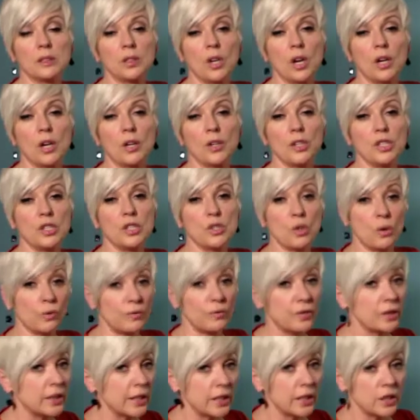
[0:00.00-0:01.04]
longer and you don't
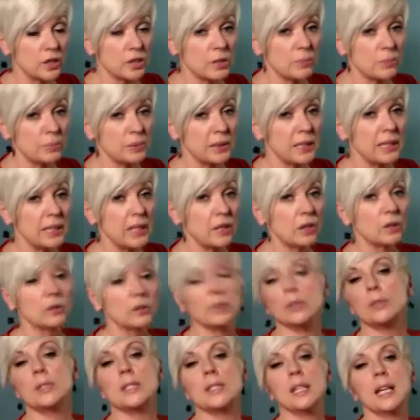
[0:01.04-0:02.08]
feel like you're depleting or
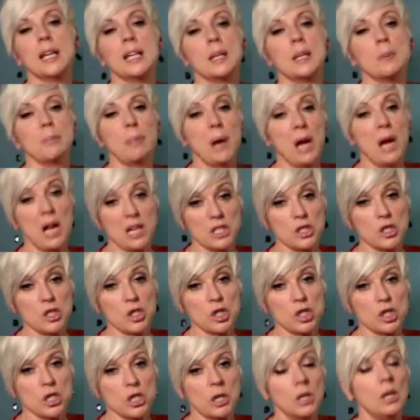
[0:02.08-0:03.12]
losing any
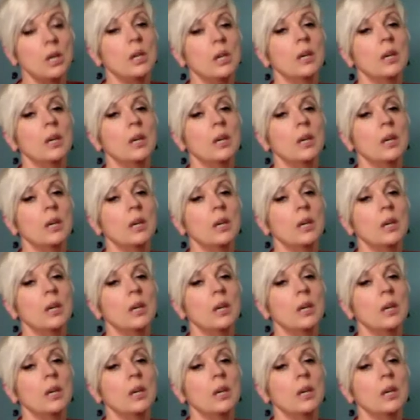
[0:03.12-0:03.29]
punch,